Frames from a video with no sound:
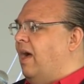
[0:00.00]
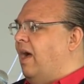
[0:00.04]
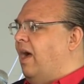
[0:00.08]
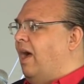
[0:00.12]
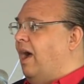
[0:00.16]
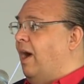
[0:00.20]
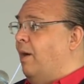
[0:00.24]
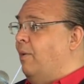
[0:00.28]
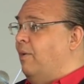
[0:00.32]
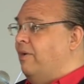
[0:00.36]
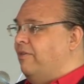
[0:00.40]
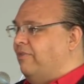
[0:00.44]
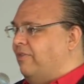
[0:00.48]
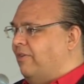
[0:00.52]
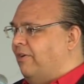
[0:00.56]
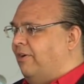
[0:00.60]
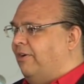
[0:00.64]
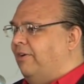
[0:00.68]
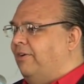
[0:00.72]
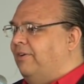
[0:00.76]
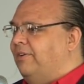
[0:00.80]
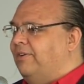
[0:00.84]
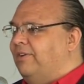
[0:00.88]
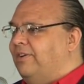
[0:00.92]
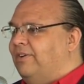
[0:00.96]

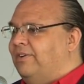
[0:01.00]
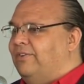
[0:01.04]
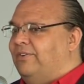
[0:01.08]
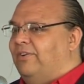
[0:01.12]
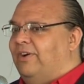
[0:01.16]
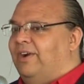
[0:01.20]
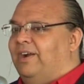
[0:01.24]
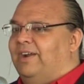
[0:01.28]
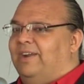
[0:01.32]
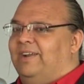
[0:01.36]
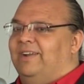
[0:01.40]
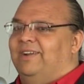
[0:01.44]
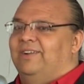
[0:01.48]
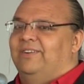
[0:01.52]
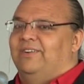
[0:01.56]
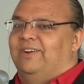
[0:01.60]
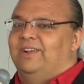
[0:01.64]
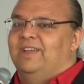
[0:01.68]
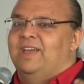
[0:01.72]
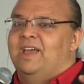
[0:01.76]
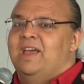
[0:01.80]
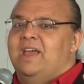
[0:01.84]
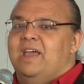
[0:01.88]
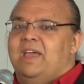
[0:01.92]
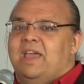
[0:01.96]
However, right,